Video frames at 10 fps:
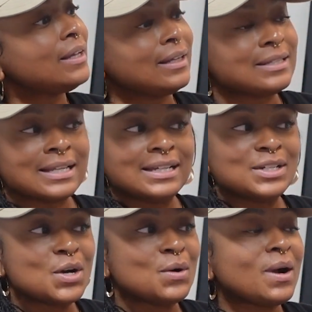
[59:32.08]
God is like,
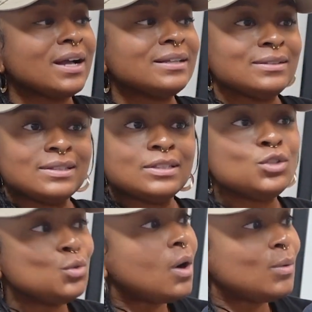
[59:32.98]
no,
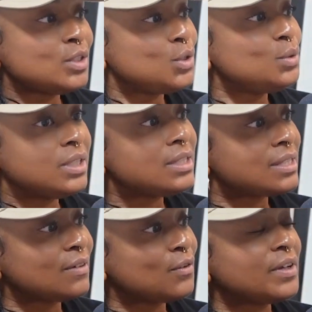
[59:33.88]
you all would do good
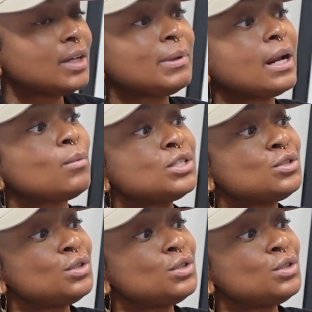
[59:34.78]
stuff over here, but I want you